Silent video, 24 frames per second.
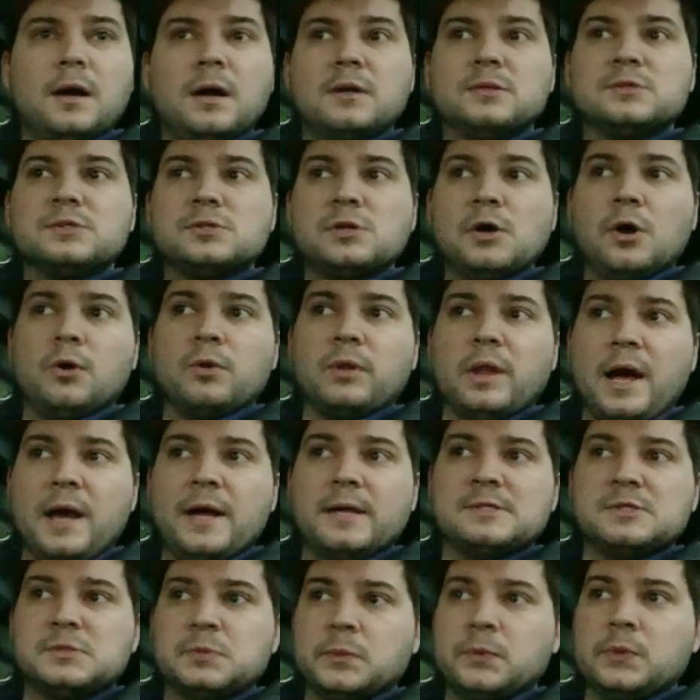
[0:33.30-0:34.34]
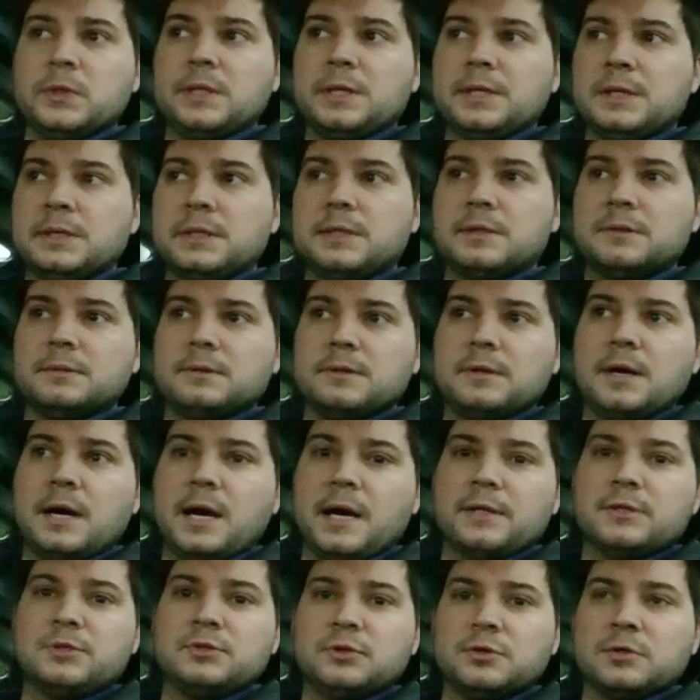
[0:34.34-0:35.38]
So last week
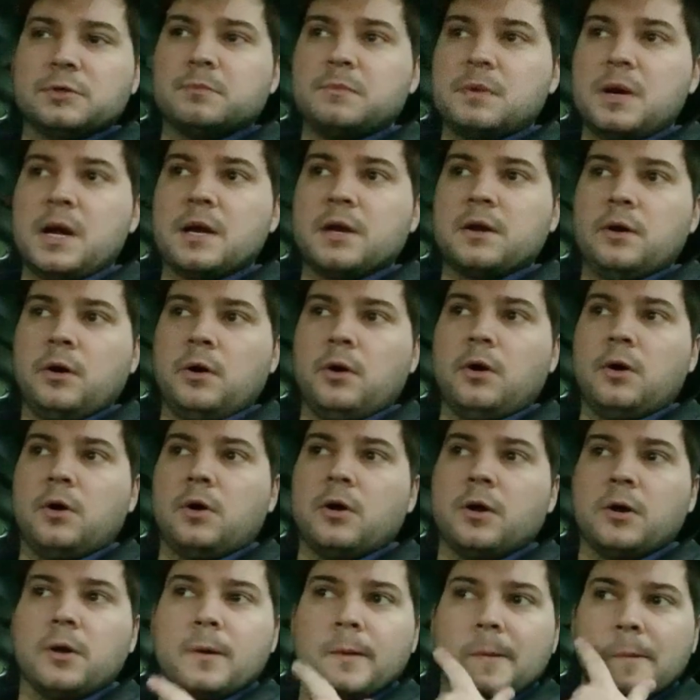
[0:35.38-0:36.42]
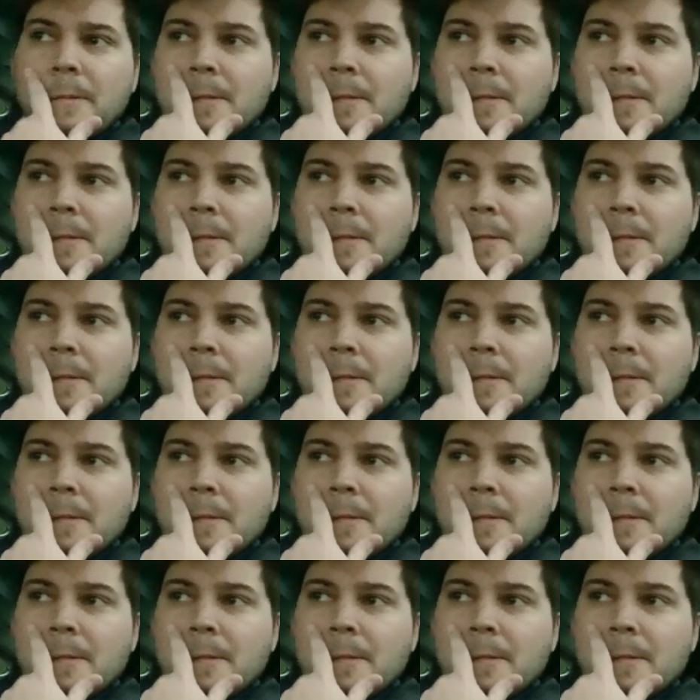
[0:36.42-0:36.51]
I took my car